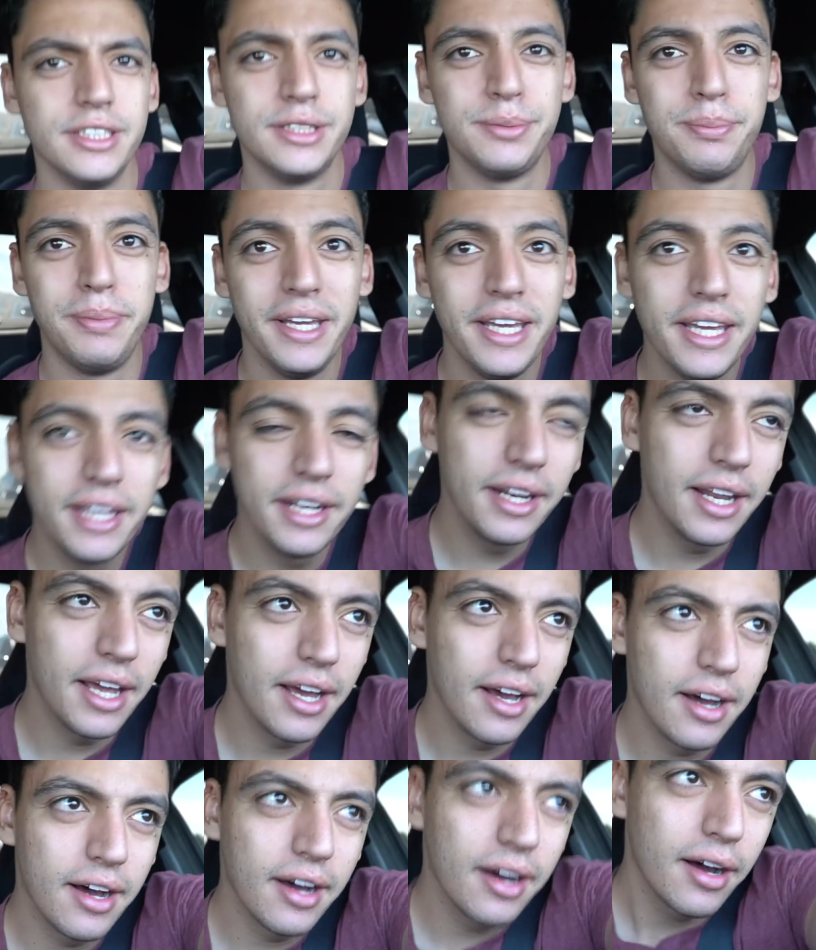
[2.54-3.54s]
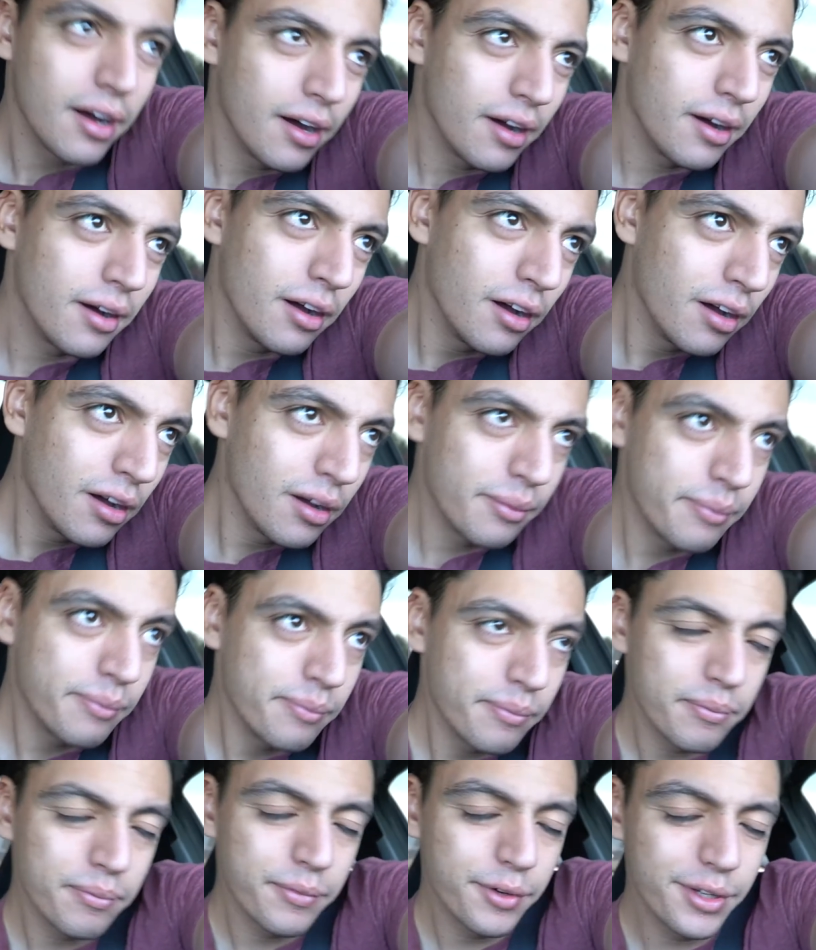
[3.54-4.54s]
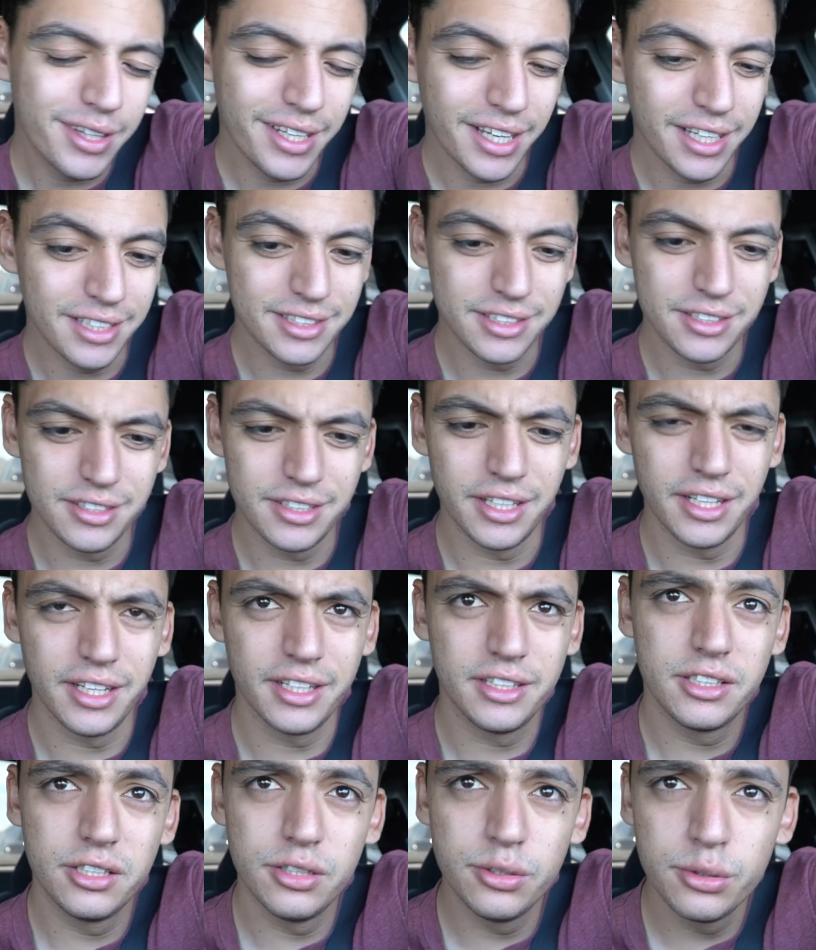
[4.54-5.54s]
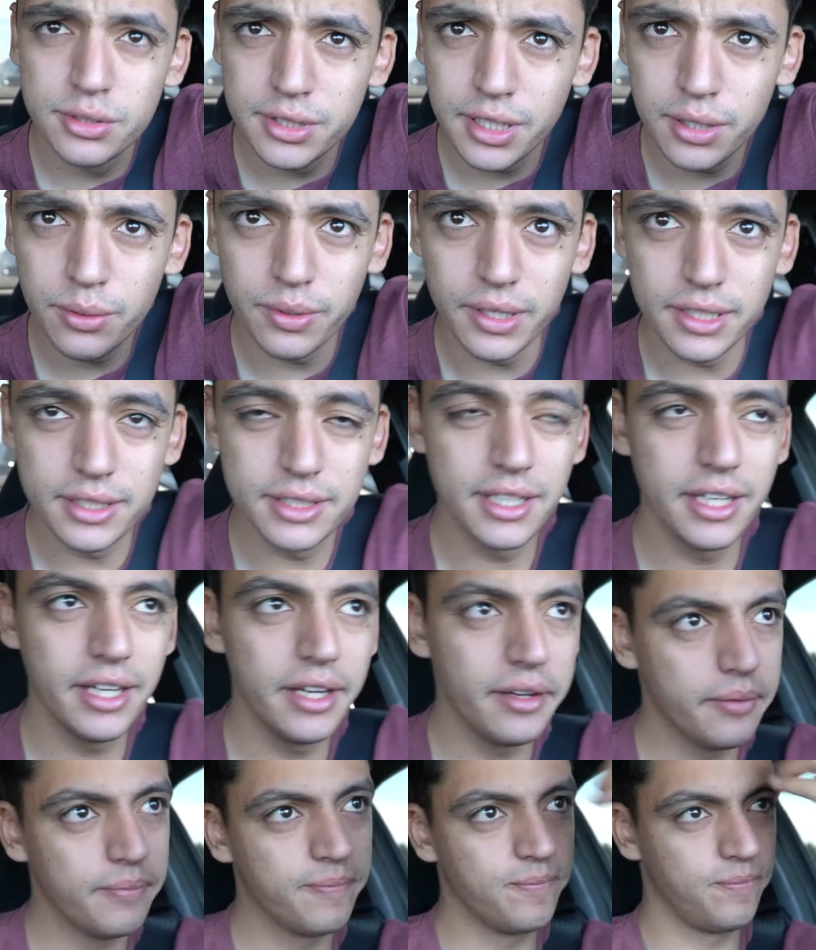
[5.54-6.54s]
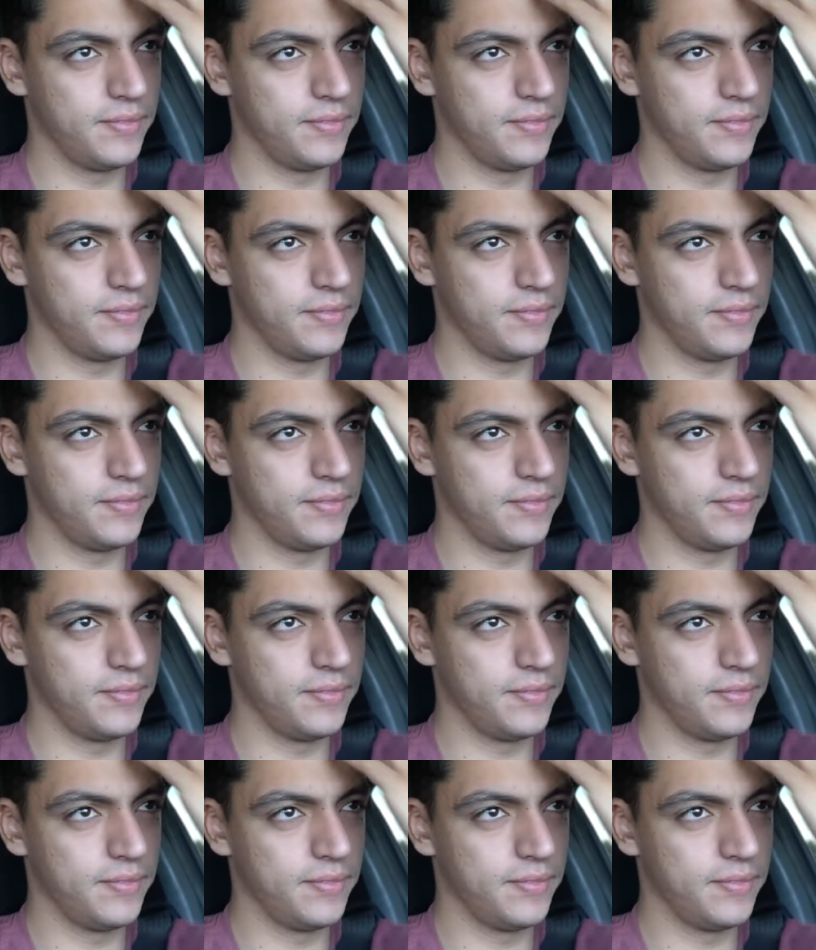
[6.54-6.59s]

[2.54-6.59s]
it's been, uh, what day is it today? Like Tuesday, Wednesday?